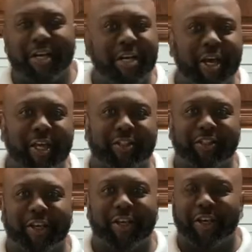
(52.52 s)
That's
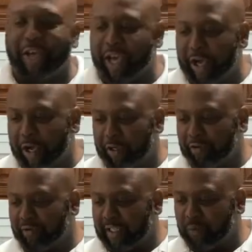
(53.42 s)
it. And
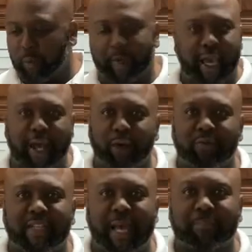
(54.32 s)
that's what we got on
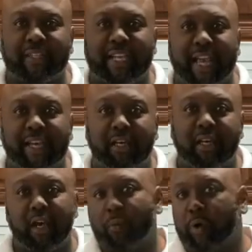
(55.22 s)
tap today.
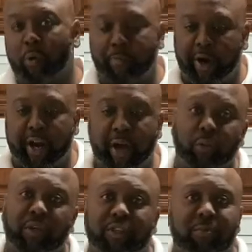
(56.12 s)
And we're going to pair that
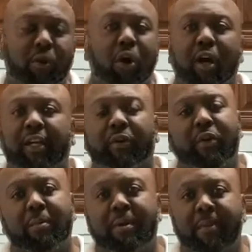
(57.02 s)
with some garlic
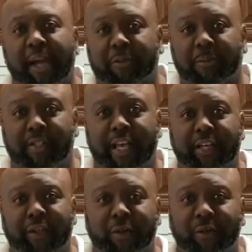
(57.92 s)
creamy mashed
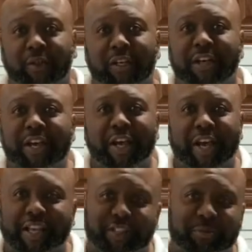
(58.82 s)
potatoes
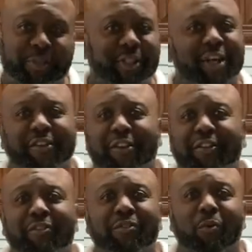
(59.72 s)
and some southern
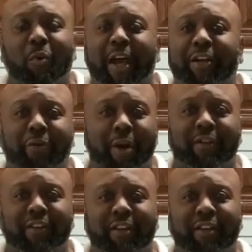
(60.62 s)
white gravy.